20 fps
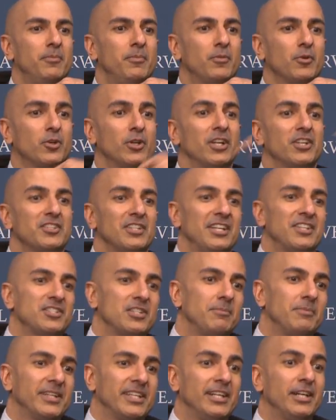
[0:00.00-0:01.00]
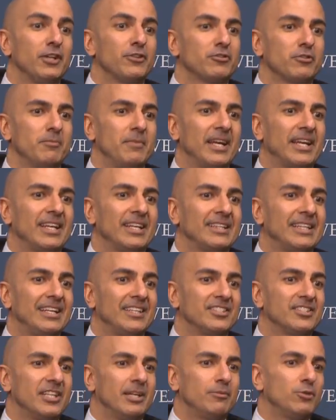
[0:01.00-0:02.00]
criticize somebody else for making
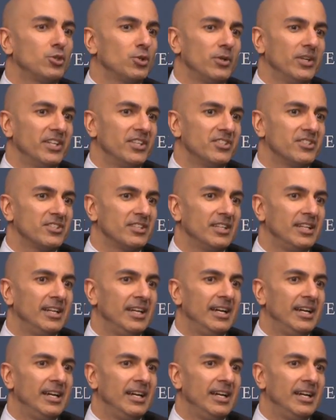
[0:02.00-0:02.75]
that same choice.